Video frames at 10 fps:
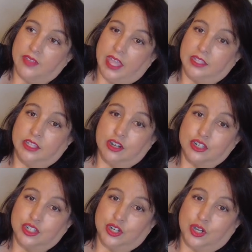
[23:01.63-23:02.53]
a
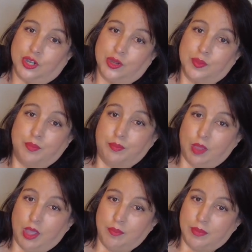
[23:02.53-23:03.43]
larger
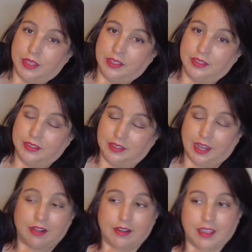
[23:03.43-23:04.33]
bum
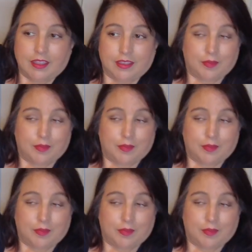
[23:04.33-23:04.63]
area,